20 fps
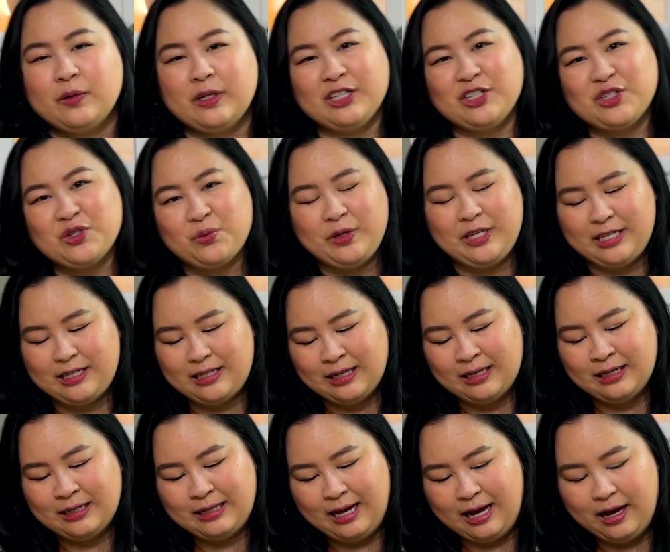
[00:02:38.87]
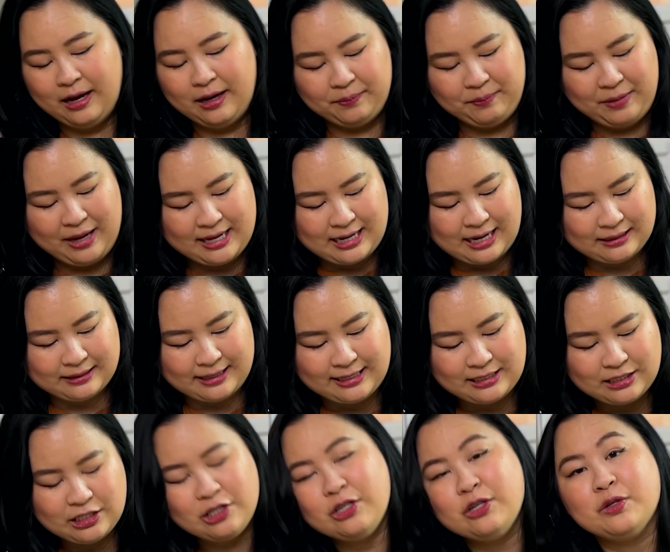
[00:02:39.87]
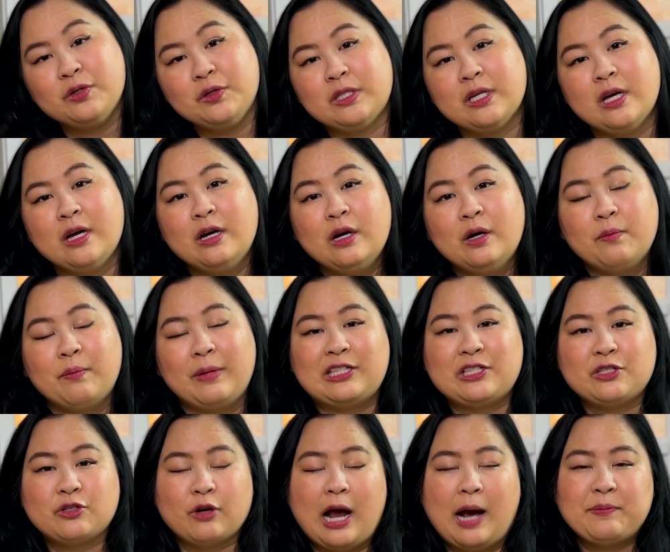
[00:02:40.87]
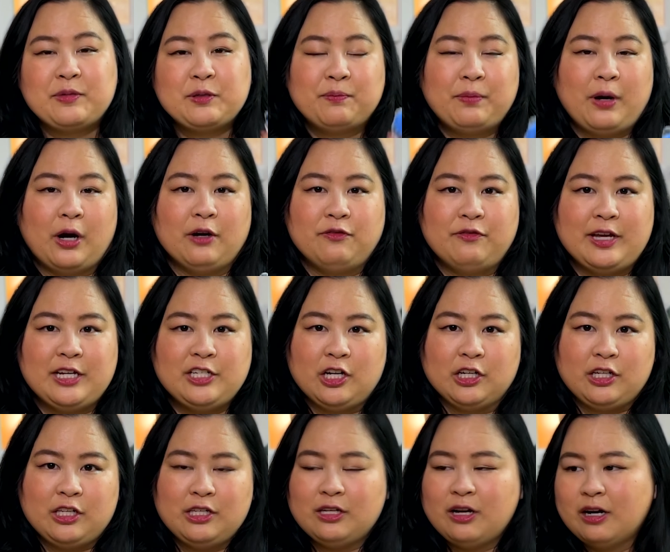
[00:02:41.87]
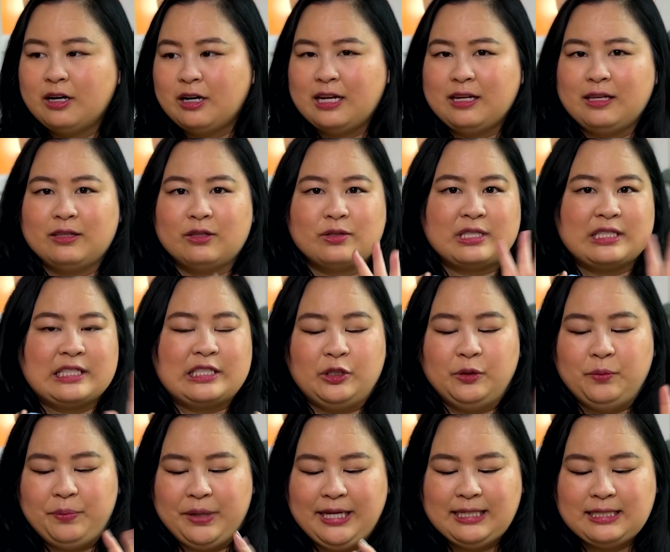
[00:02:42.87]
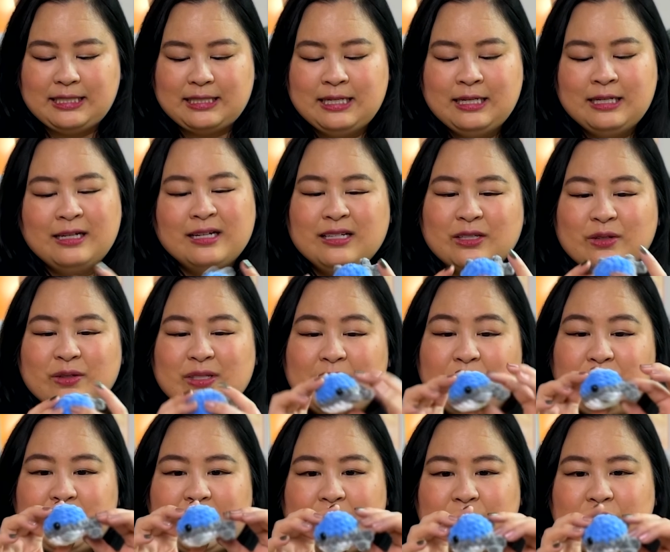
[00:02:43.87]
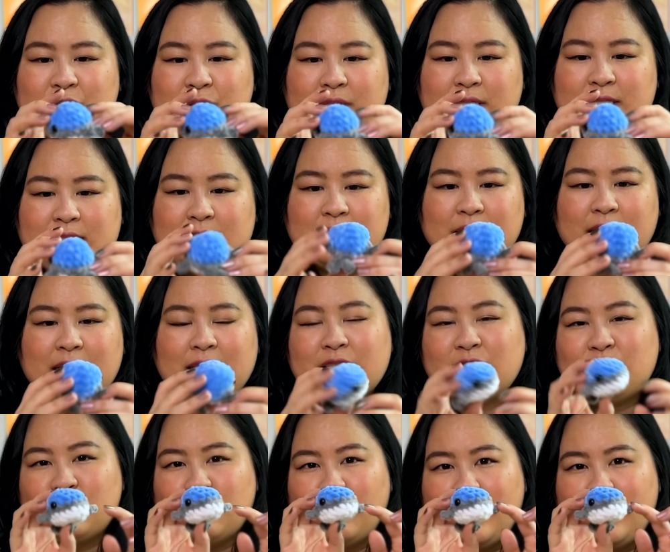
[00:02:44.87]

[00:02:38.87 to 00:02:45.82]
each week. And I like to use my scrapped parfait chunky yarn, any of those little bits. So sometimes you can see like this